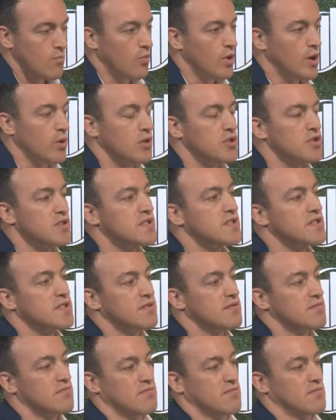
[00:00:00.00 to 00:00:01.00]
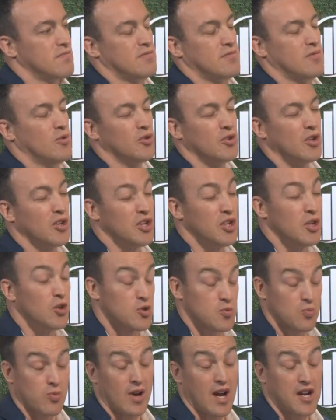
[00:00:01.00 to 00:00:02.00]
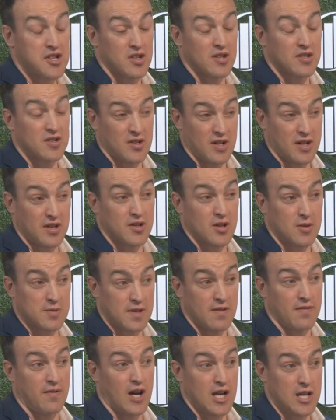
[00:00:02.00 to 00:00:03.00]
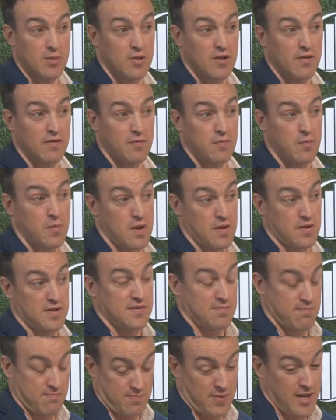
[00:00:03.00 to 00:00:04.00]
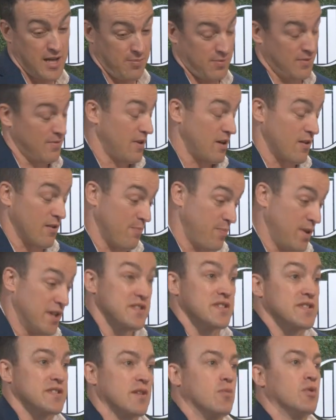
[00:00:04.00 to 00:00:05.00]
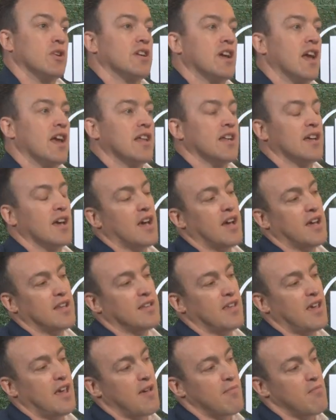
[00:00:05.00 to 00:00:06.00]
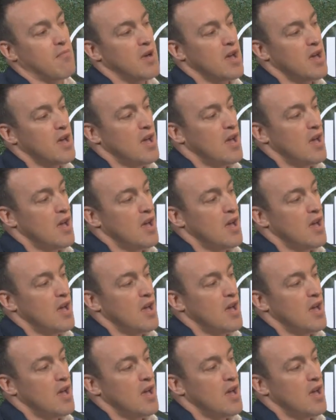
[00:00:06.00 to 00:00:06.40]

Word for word: we were just under huge pressure in terms of the volume of people or business that we were getting, and um,